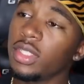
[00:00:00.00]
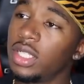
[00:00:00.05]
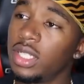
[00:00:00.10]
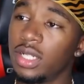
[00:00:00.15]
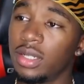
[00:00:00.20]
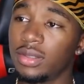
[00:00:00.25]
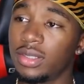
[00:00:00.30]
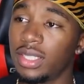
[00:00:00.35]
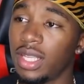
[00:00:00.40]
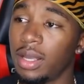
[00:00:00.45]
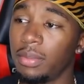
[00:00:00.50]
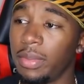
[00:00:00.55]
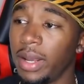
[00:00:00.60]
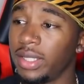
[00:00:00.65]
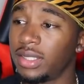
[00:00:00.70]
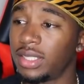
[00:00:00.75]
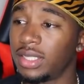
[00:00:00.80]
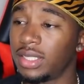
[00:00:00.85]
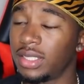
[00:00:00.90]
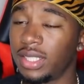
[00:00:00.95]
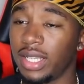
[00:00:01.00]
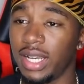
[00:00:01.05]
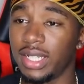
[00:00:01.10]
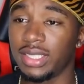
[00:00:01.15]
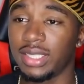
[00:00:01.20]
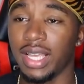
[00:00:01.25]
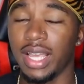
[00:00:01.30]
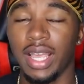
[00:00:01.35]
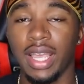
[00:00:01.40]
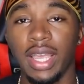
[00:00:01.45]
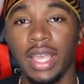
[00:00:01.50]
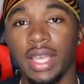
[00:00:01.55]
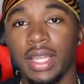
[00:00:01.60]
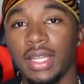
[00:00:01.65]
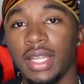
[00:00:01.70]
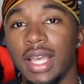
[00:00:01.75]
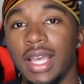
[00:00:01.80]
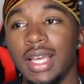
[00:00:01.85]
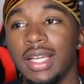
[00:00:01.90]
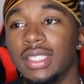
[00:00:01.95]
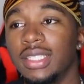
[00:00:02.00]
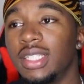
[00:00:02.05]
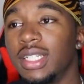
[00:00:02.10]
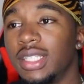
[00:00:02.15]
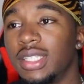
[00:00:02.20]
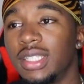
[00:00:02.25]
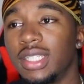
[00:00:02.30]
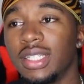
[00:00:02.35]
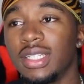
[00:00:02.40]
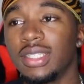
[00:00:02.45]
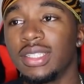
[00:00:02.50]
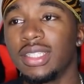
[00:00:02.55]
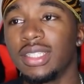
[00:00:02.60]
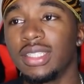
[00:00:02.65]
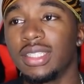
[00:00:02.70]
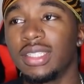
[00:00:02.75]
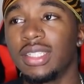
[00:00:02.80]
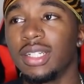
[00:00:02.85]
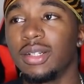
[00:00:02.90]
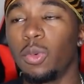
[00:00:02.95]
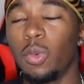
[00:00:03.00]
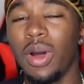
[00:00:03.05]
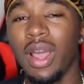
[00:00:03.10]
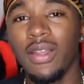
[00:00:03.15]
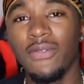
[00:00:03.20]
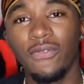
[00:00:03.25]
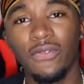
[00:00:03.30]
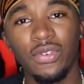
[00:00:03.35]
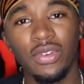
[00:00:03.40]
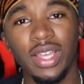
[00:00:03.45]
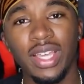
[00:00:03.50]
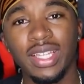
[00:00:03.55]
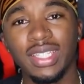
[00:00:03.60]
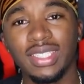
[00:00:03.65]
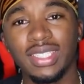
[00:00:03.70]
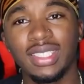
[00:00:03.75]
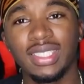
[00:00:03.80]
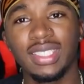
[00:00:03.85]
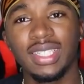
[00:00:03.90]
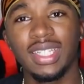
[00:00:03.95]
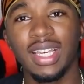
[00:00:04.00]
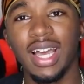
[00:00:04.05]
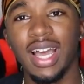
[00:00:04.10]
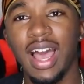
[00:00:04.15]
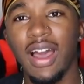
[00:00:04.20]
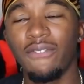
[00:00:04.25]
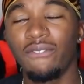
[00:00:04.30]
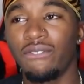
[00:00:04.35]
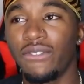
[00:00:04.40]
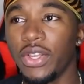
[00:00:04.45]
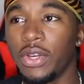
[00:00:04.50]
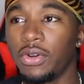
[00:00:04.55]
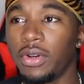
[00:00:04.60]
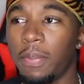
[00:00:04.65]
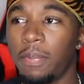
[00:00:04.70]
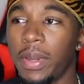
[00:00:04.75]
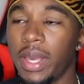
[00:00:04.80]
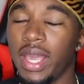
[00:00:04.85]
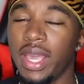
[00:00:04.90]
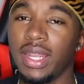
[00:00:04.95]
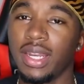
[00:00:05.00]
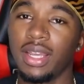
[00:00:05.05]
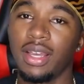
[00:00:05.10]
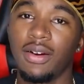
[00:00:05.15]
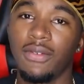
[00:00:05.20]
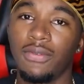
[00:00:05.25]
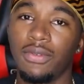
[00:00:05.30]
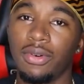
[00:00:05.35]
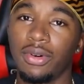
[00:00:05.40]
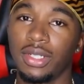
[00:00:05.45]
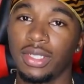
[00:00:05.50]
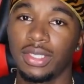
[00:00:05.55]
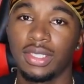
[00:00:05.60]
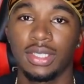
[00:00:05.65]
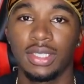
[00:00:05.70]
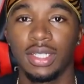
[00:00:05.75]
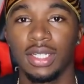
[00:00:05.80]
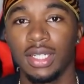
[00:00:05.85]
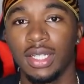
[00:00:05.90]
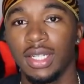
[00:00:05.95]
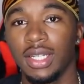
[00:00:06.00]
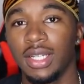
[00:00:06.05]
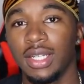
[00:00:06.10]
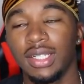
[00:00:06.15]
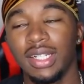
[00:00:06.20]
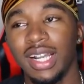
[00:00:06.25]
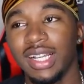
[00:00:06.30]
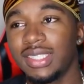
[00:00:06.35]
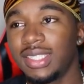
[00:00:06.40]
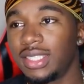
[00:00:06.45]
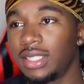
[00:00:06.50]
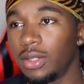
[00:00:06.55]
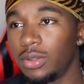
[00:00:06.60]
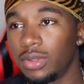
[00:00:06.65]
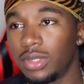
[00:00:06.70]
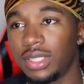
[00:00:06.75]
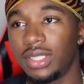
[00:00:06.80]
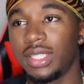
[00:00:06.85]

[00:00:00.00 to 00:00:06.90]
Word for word: you know what I'm saying? Back to the task at hand. The, the, the, the wife is, I feel the pain in her voice. That's so